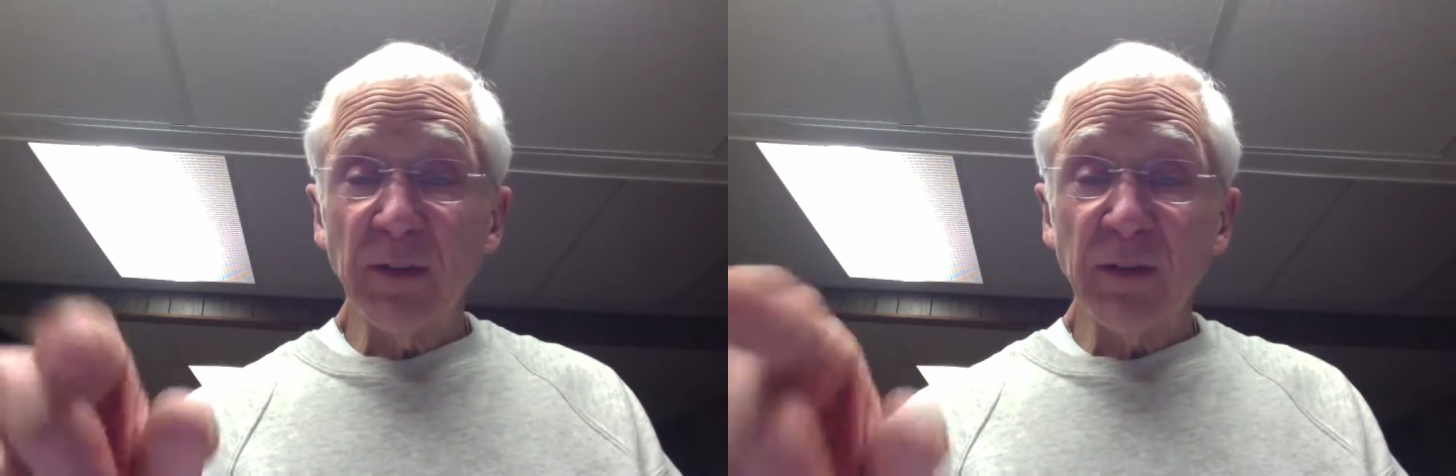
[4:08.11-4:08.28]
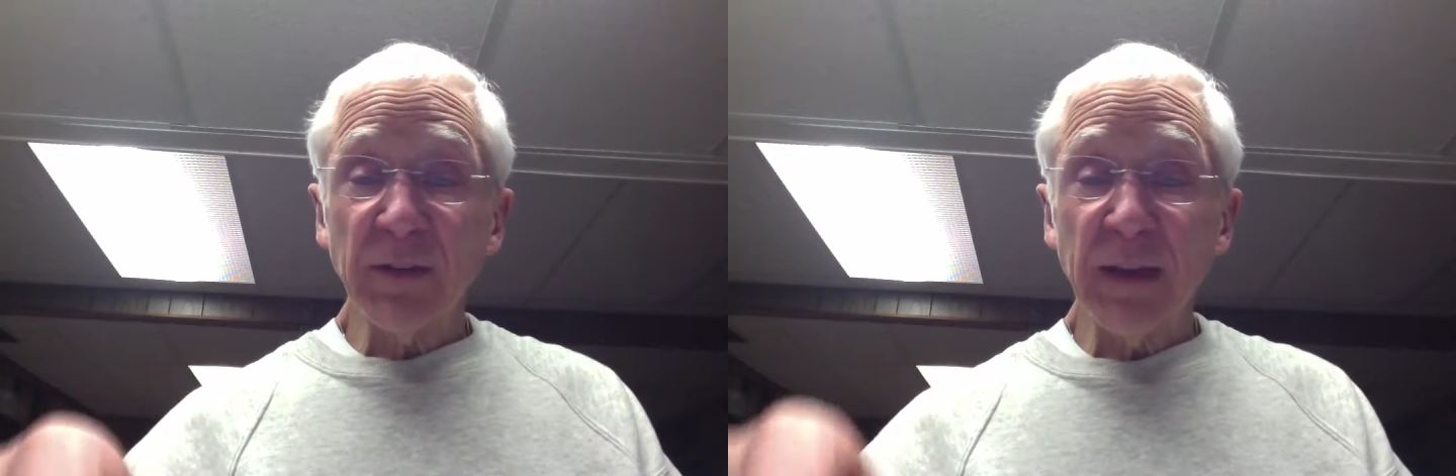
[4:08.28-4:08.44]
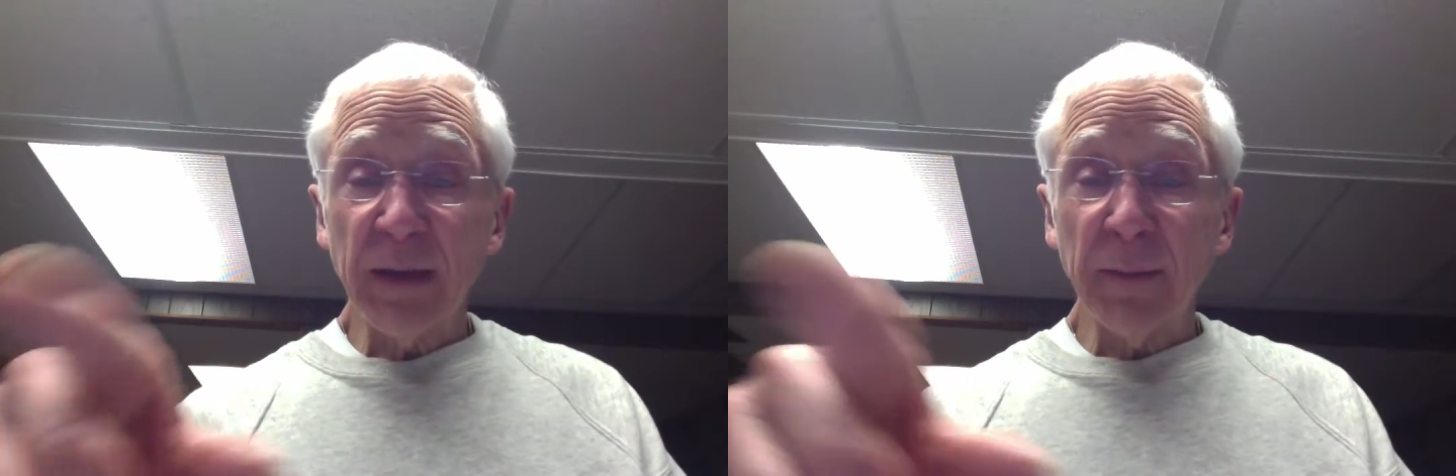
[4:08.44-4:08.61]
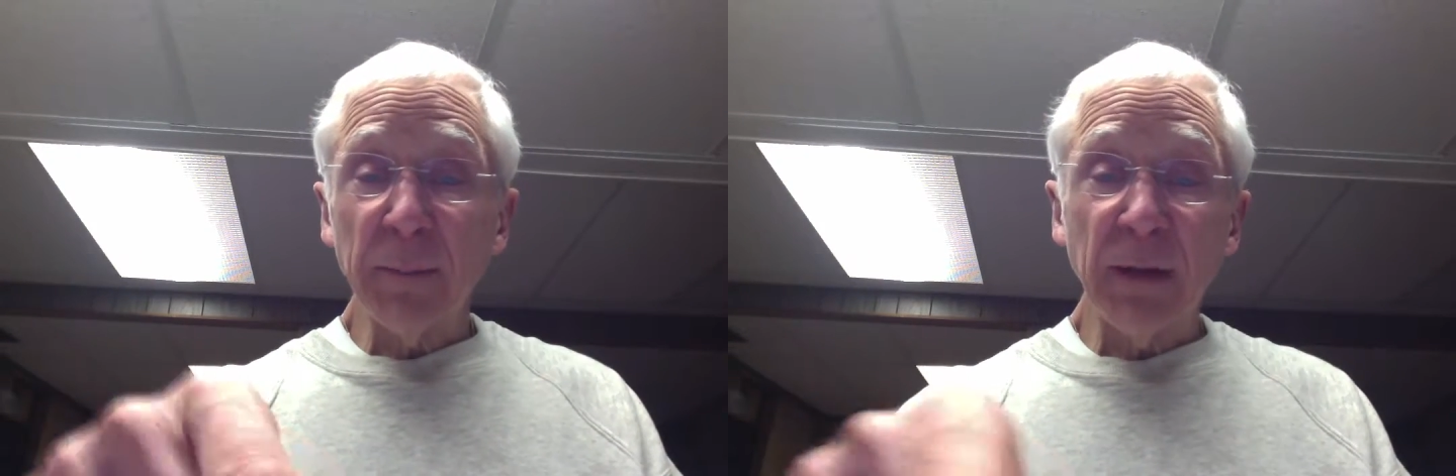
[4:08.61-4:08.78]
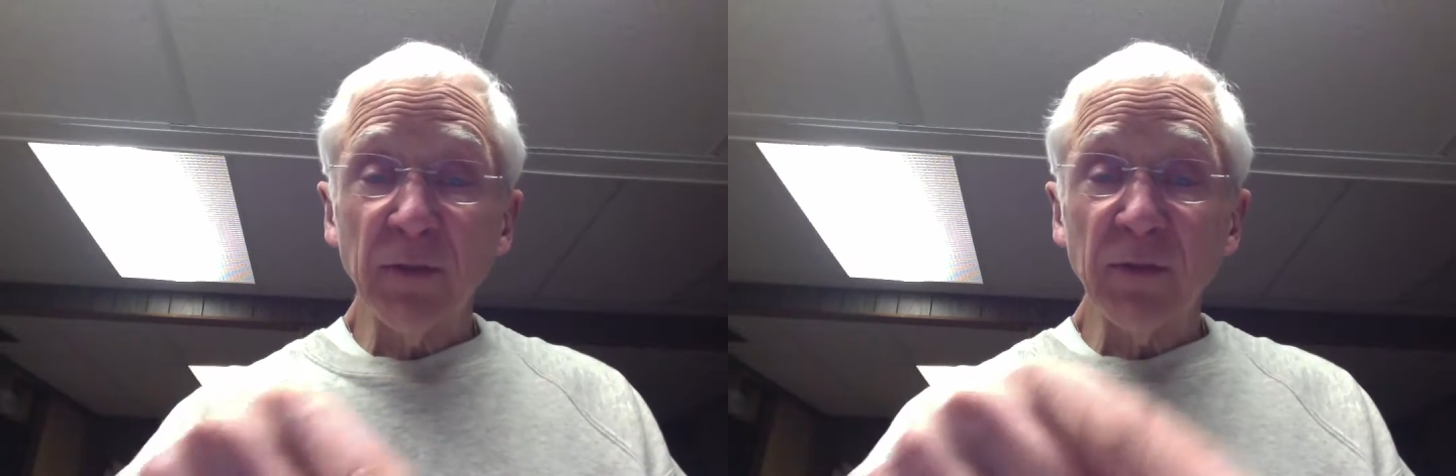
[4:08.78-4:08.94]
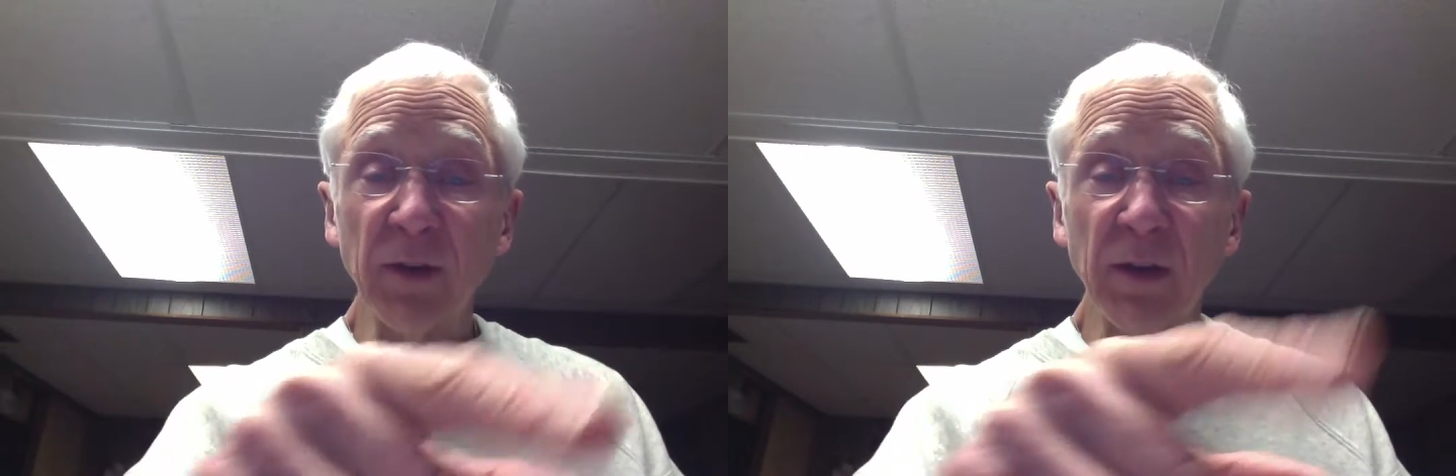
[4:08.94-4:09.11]
just kind of
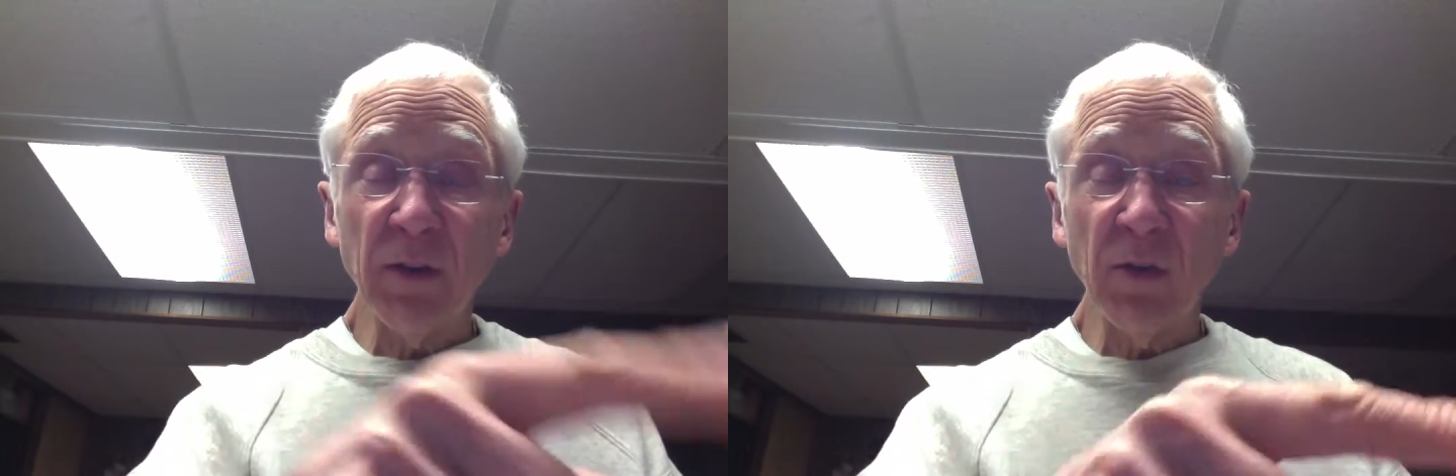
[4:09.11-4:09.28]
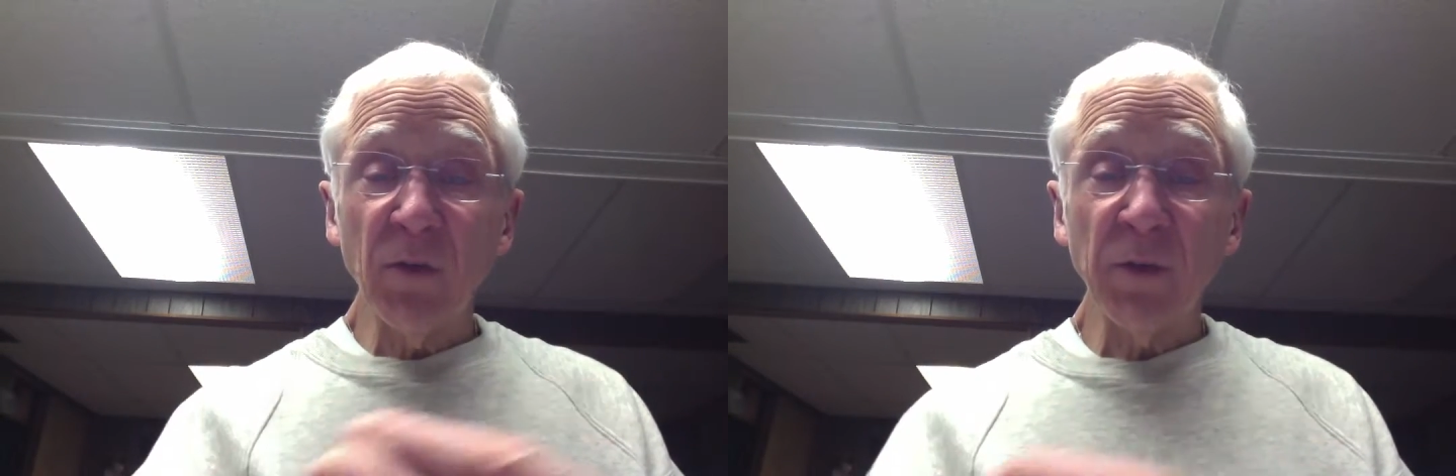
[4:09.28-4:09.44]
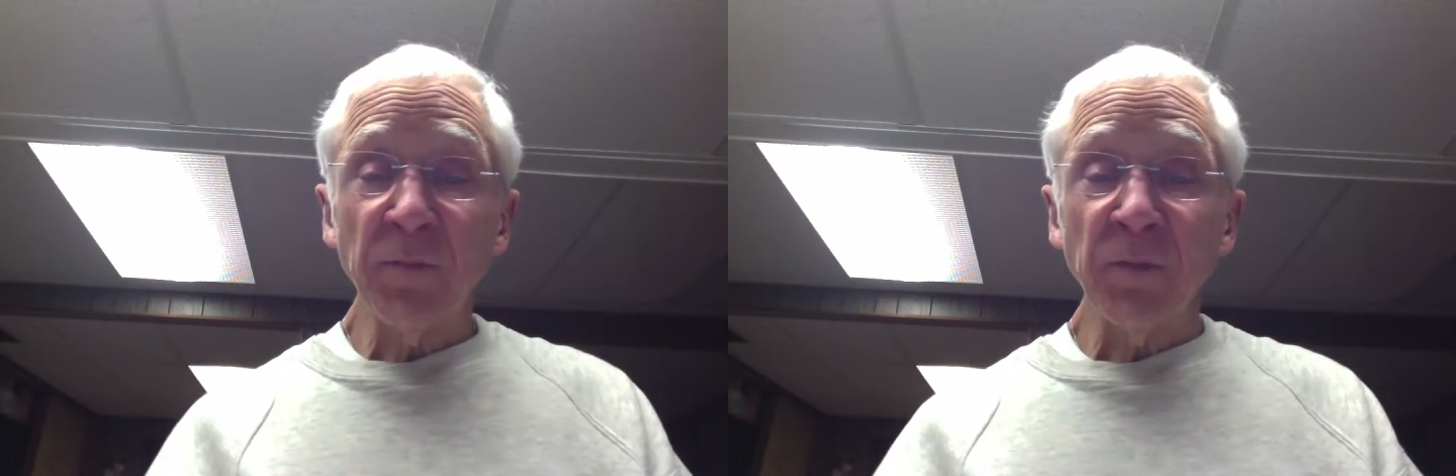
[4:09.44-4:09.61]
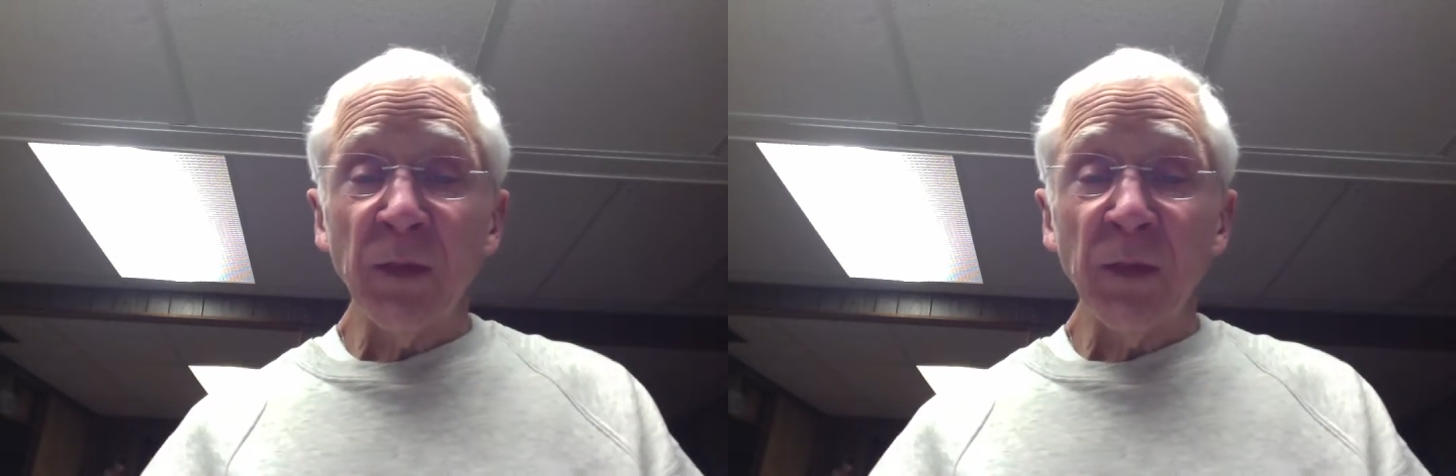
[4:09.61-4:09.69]
bounce all over?